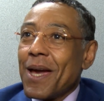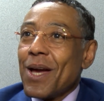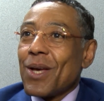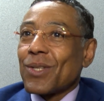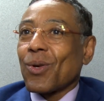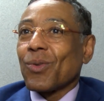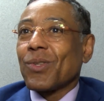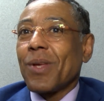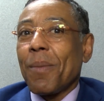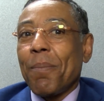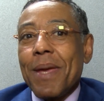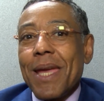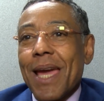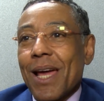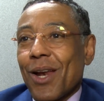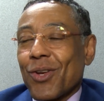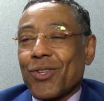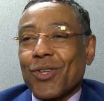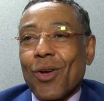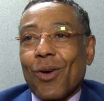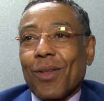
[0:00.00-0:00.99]
So to be on
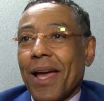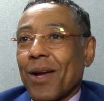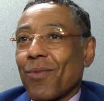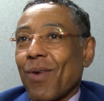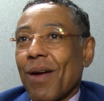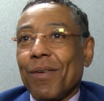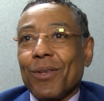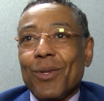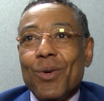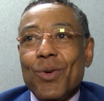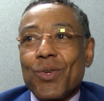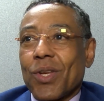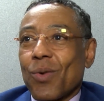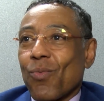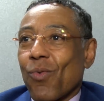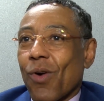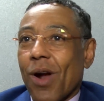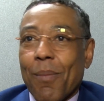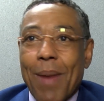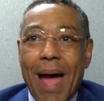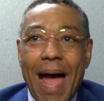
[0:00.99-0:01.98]
a show like Revolution,
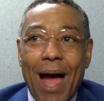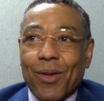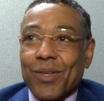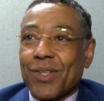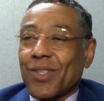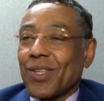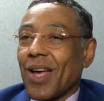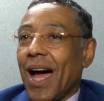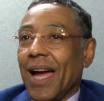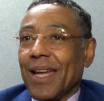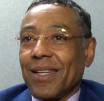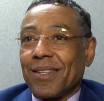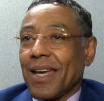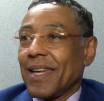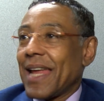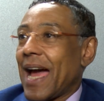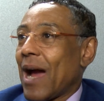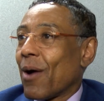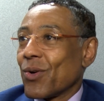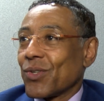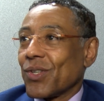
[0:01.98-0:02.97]
where I'm outside 10
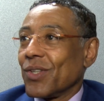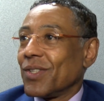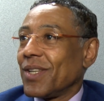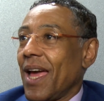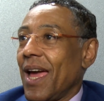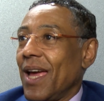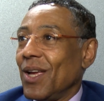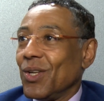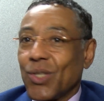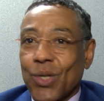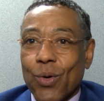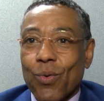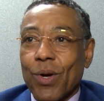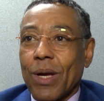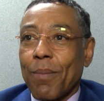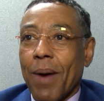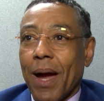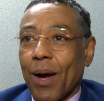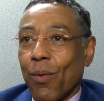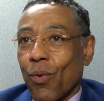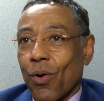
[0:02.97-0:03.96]
hours a day doing
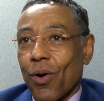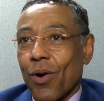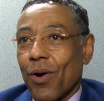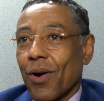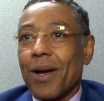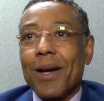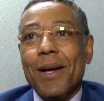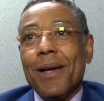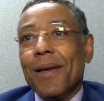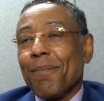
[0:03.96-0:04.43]
my work,